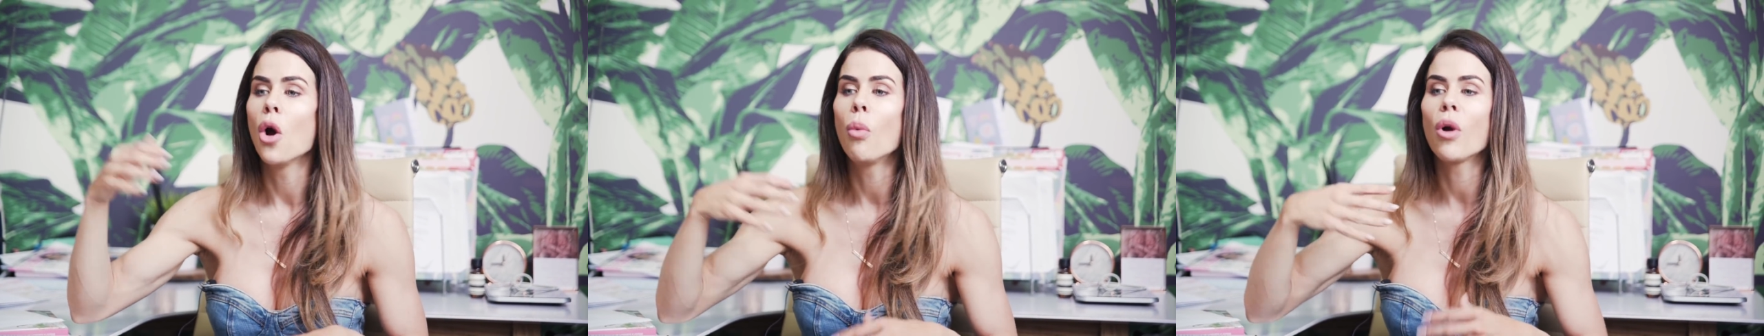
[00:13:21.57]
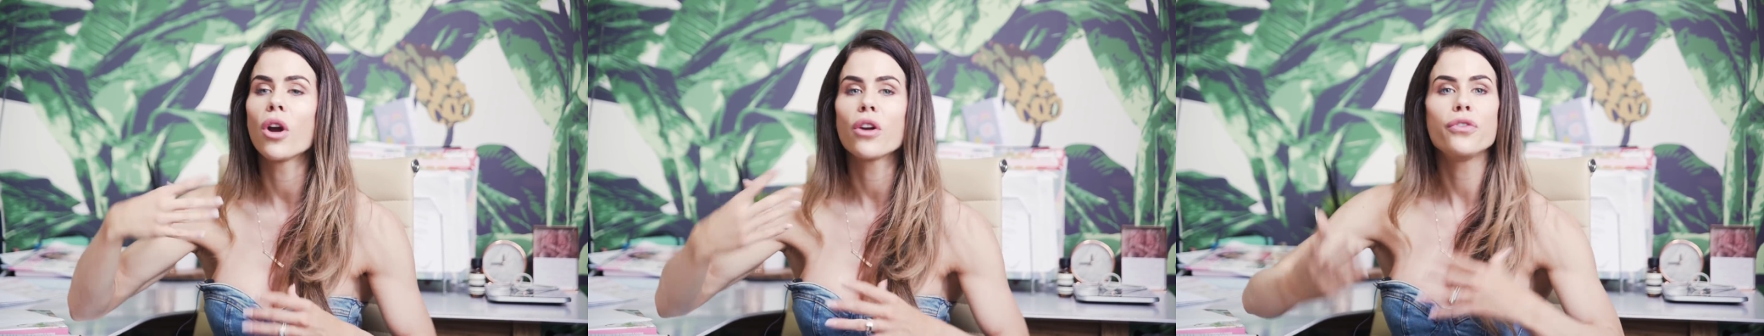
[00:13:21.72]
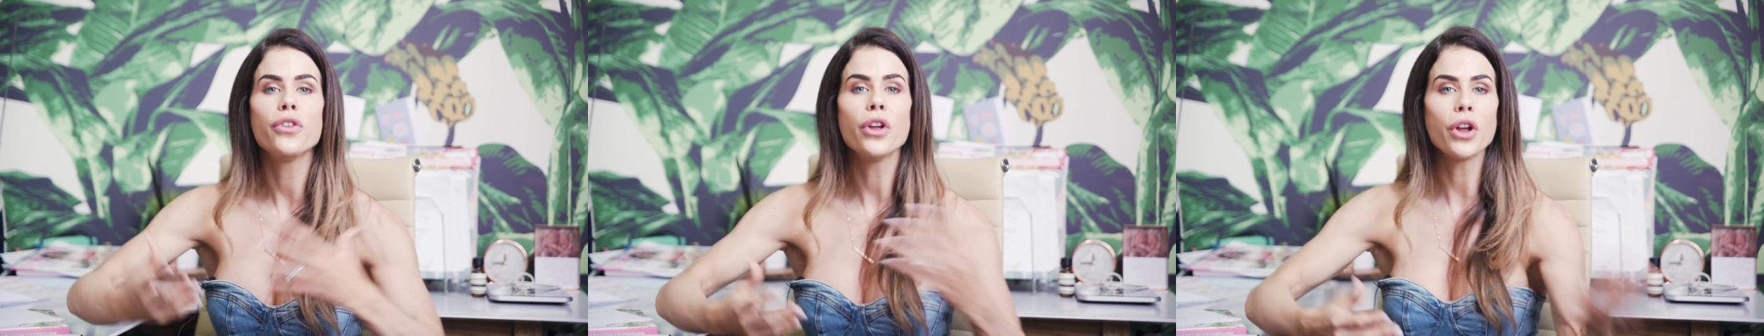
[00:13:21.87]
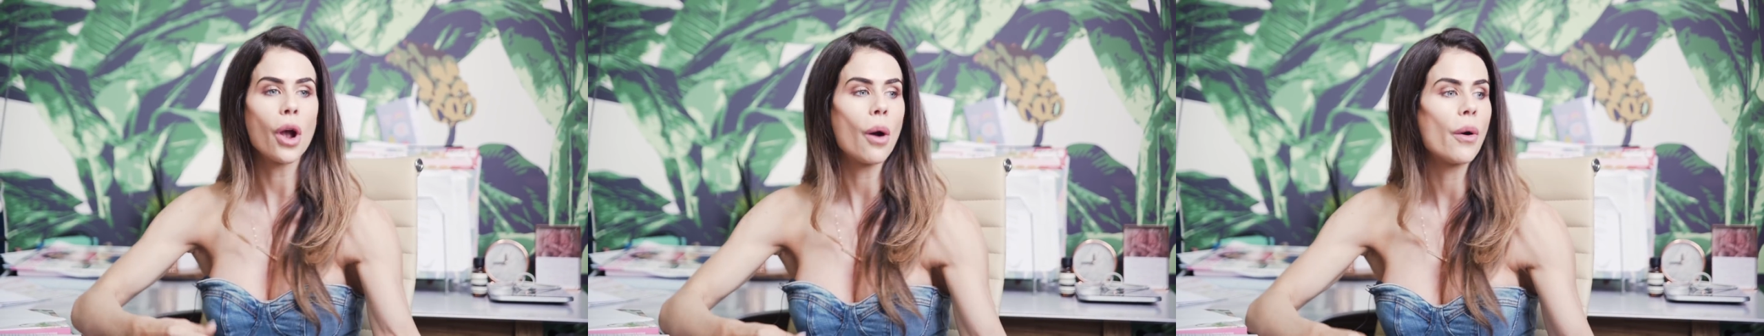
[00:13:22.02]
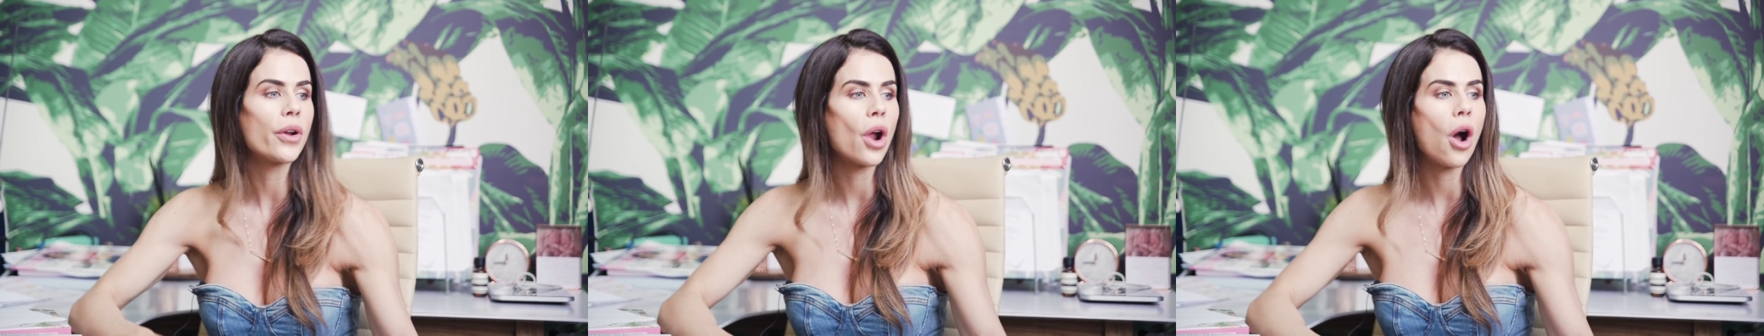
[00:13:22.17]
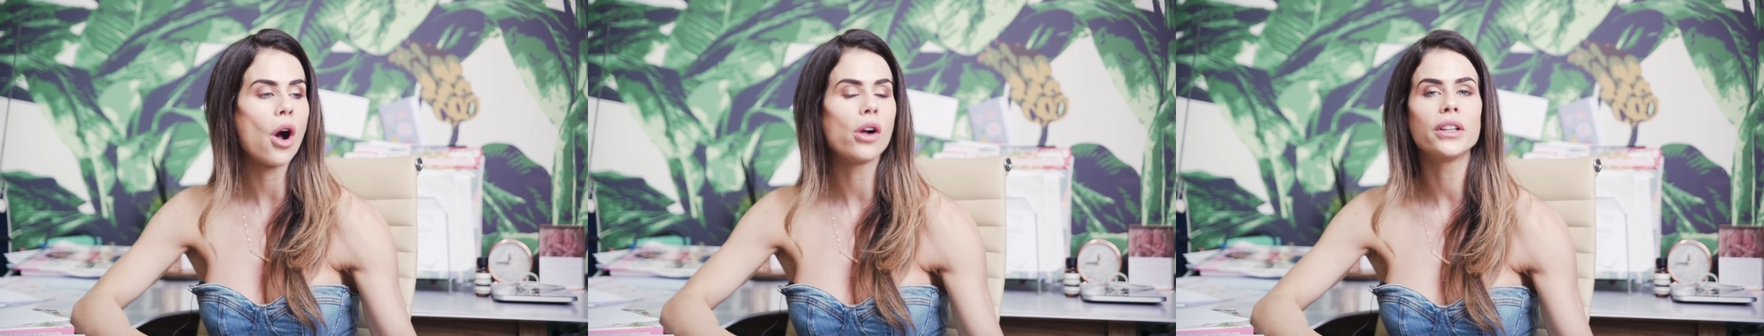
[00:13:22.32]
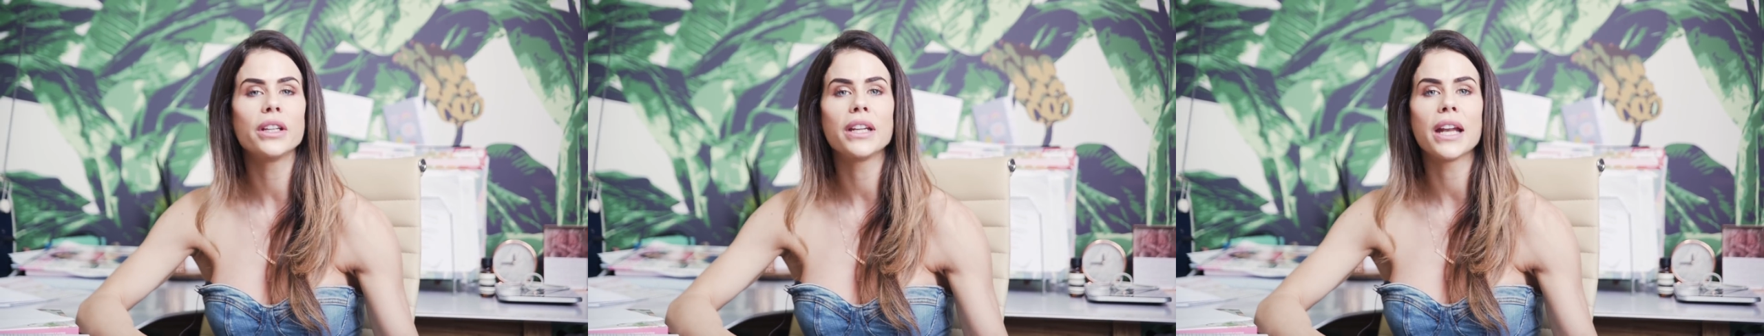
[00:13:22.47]
where if you go on
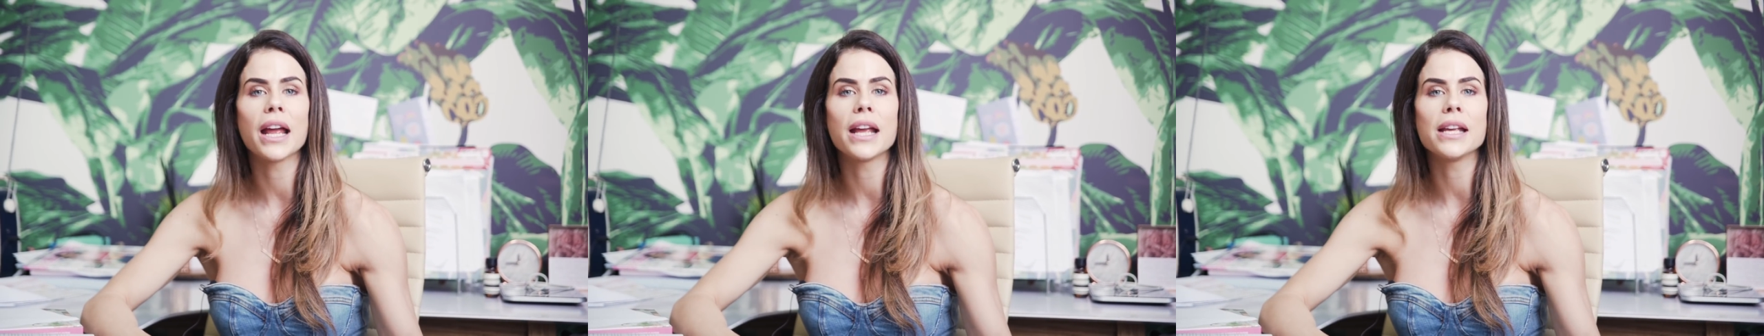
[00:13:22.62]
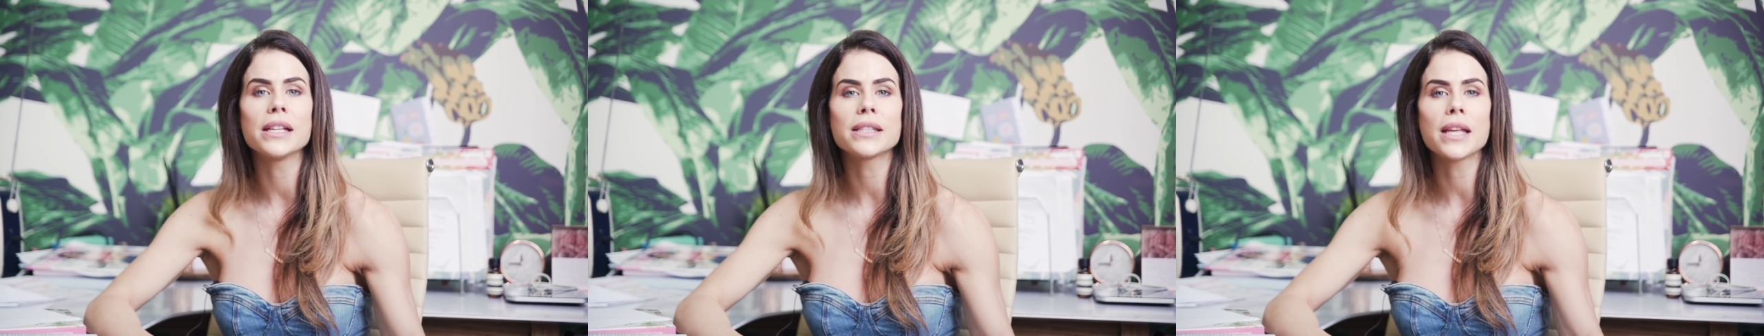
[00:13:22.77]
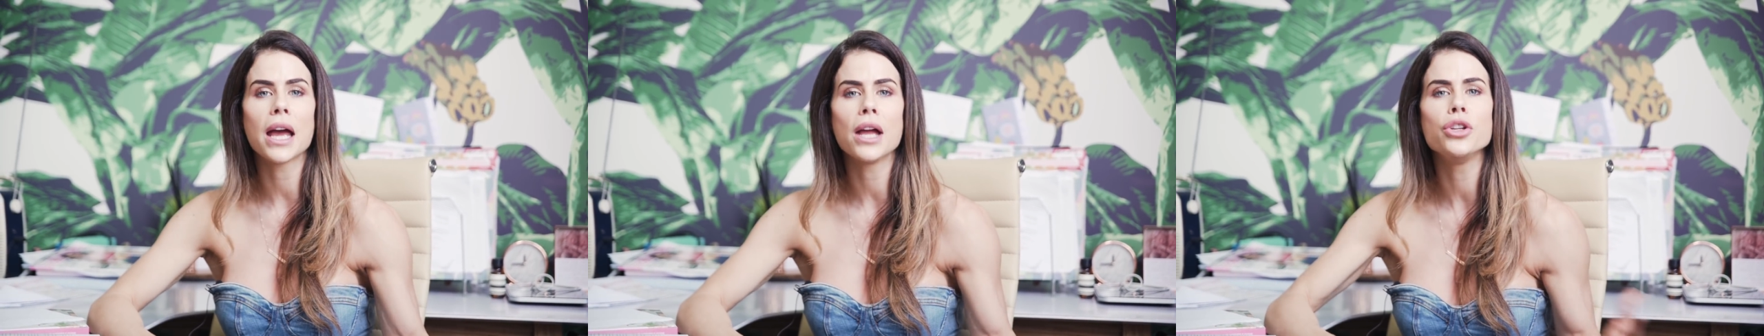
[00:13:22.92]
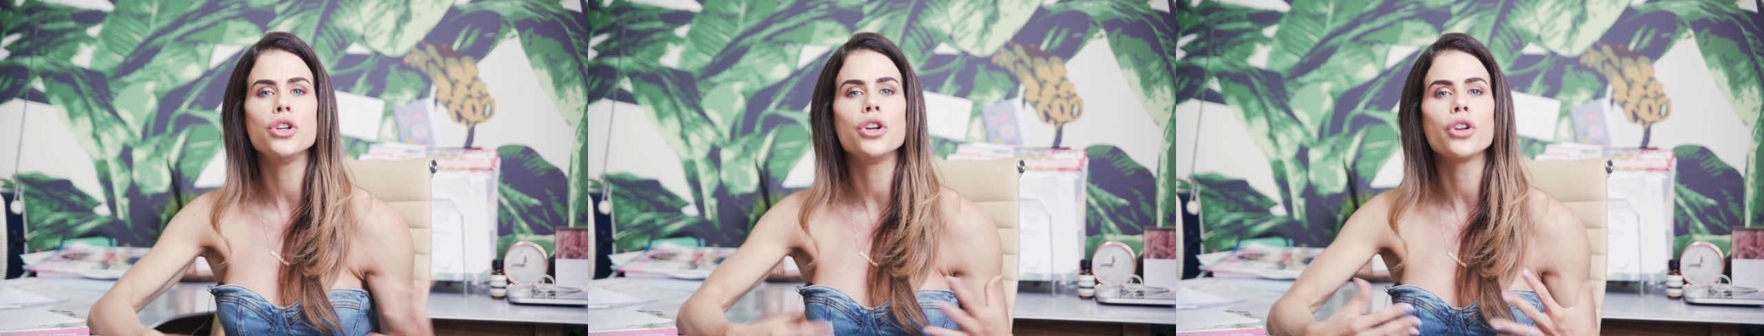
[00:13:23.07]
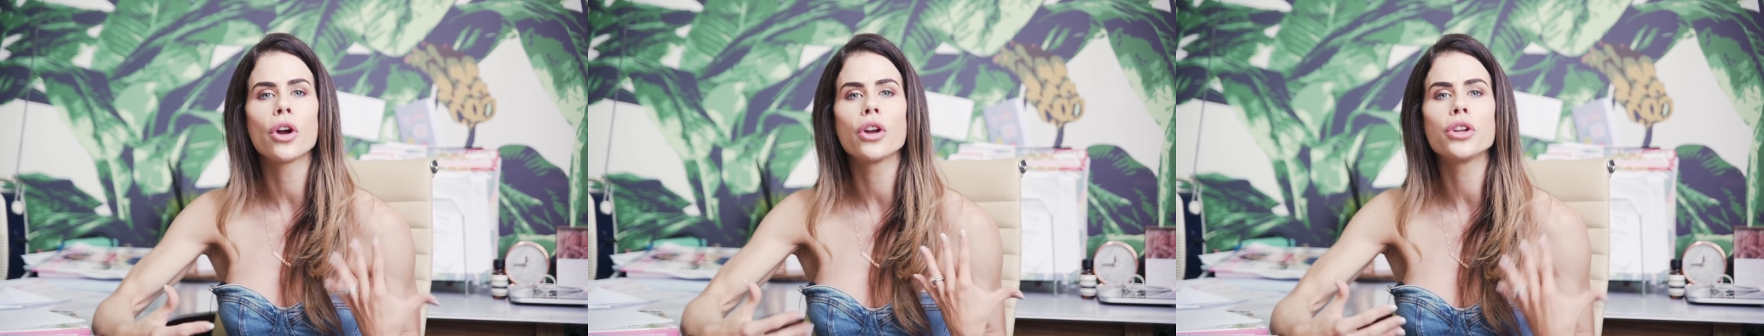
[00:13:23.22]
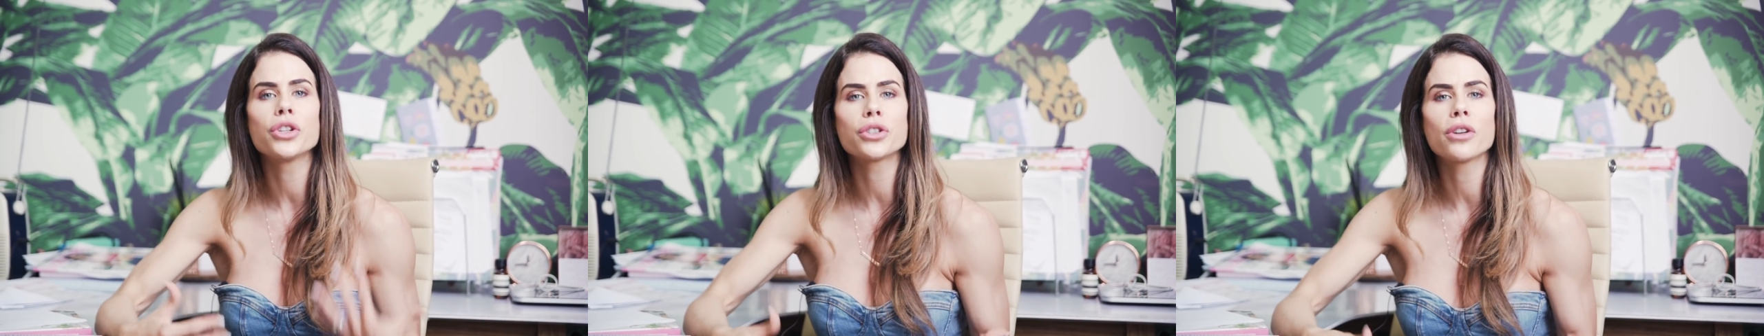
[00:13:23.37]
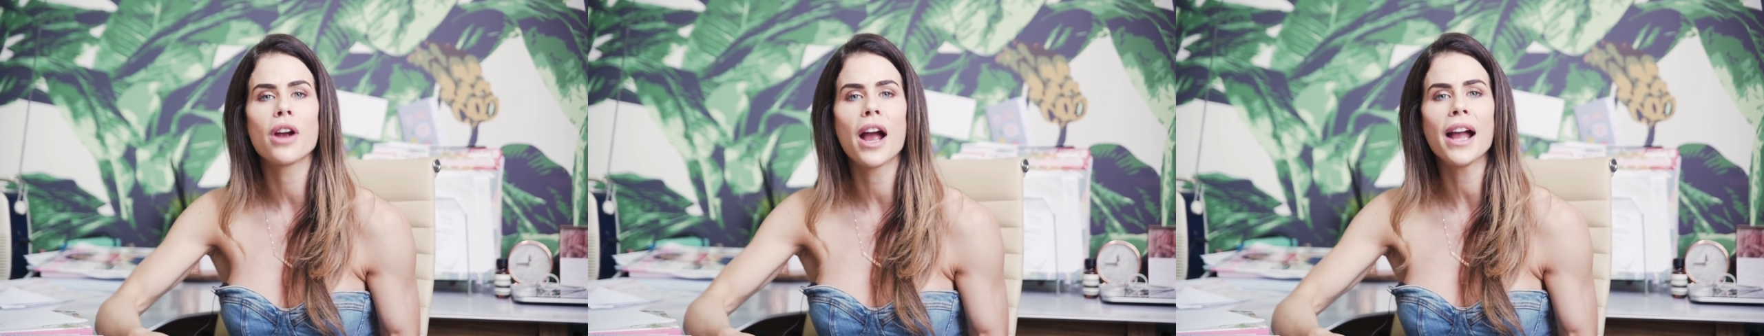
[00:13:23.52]
holidays and you
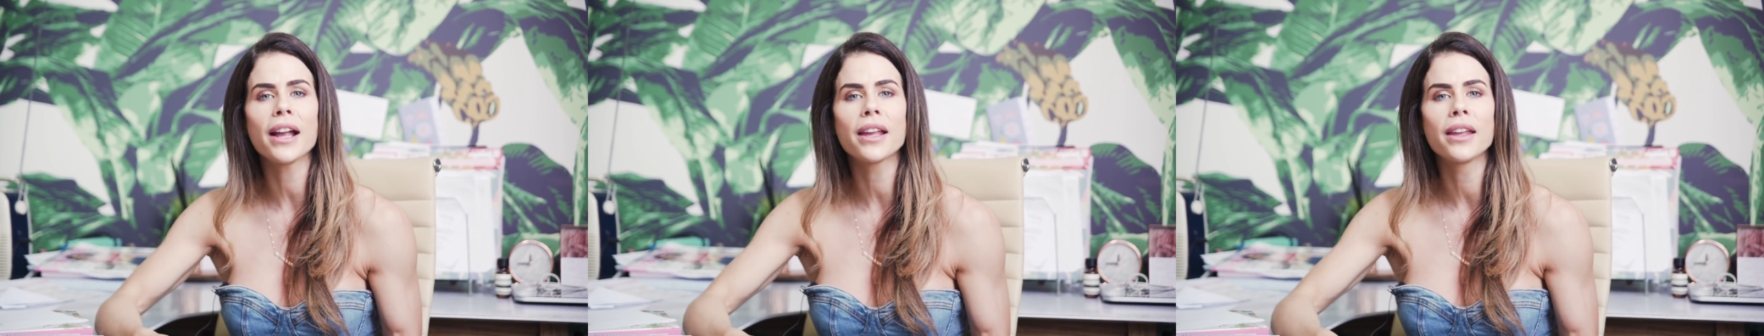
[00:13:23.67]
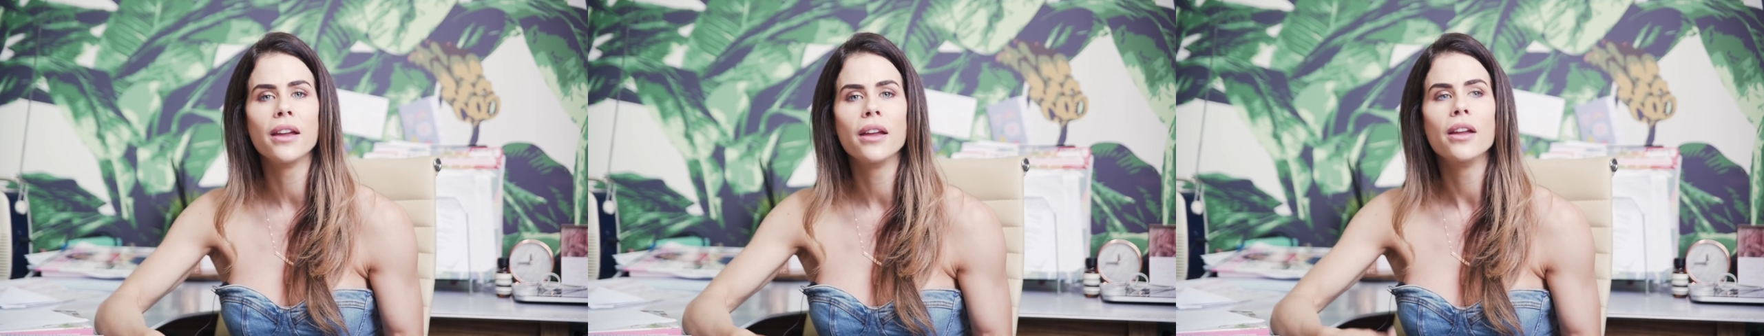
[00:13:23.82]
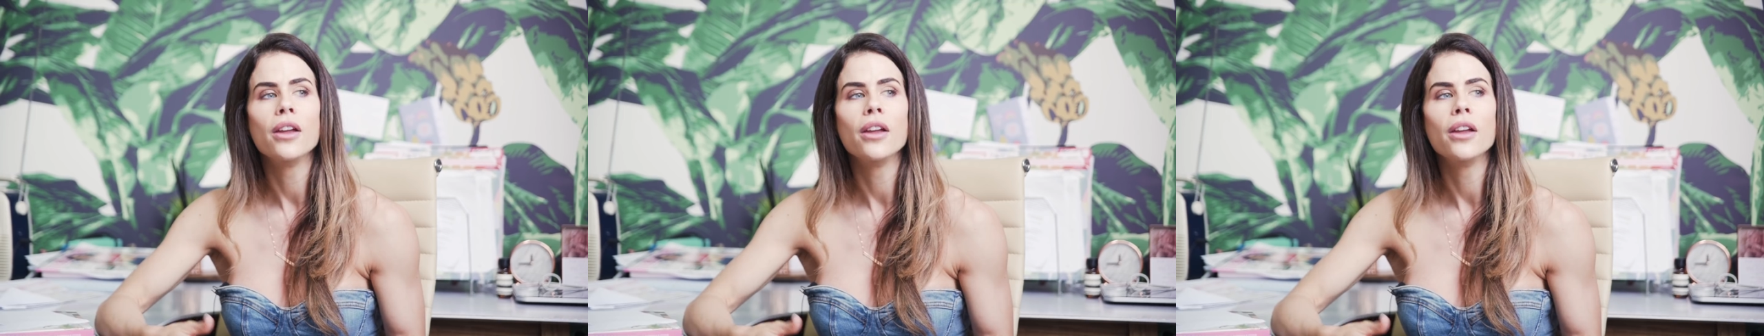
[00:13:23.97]
don't track,